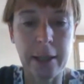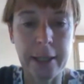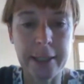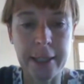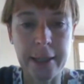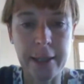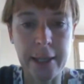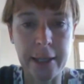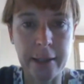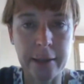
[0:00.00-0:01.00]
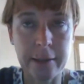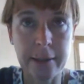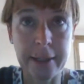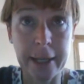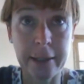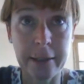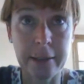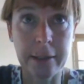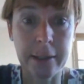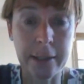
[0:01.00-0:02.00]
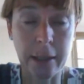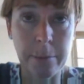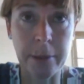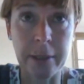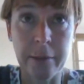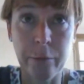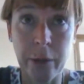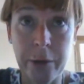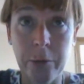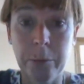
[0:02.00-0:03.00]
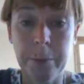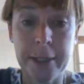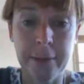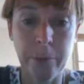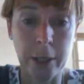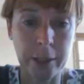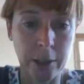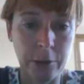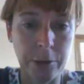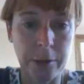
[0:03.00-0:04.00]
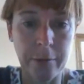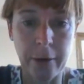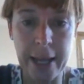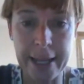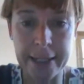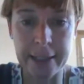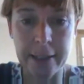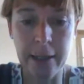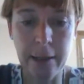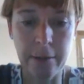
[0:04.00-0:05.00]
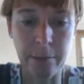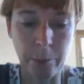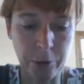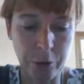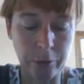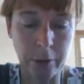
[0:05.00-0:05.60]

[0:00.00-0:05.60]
is in the second assignment, the final piece of work that you do at the very end of the module,